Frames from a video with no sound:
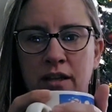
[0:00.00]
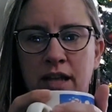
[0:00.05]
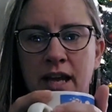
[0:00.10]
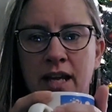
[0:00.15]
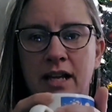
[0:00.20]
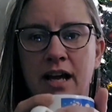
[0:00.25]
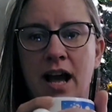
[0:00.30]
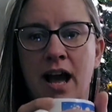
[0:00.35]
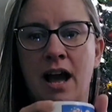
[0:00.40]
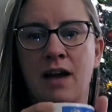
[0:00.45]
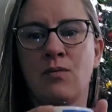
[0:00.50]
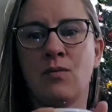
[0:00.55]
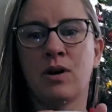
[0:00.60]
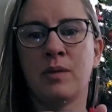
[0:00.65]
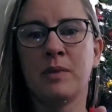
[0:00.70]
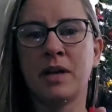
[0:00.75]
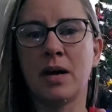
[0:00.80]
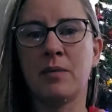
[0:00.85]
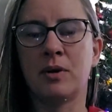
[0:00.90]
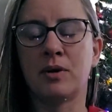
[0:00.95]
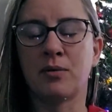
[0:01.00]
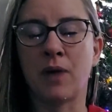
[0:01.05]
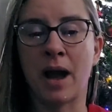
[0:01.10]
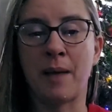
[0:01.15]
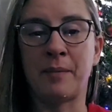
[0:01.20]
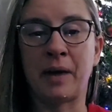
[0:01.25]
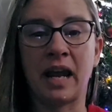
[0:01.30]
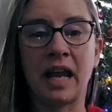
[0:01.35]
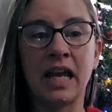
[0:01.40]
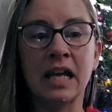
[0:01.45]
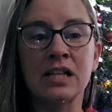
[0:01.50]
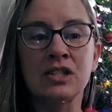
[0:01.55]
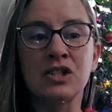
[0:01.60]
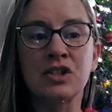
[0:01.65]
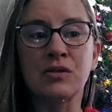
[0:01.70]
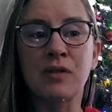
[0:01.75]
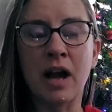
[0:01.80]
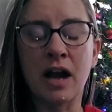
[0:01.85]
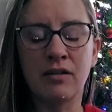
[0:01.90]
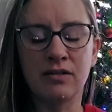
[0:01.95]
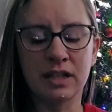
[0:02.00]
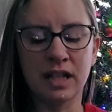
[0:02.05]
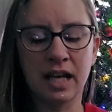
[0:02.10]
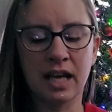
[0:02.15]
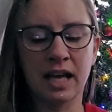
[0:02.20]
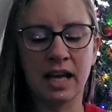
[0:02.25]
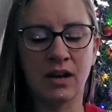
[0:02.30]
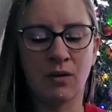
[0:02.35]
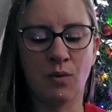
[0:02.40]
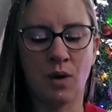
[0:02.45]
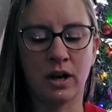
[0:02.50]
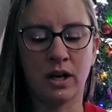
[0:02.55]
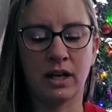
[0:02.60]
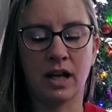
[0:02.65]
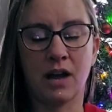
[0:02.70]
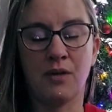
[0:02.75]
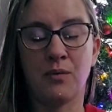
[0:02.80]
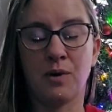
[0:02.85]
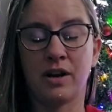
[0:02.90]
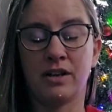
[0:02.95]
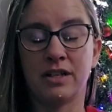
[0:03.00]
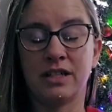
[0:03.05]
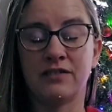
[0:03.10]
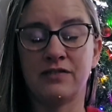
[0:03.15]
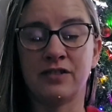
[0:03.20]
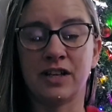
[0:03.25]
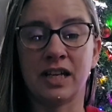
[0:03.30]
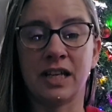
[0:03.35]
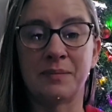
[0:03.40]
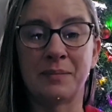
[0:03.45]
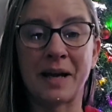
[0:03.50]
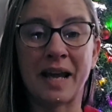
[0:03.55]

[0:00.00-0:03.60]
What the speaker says: Like, I want to be able to wrap my hands around it, and I want it to fit in my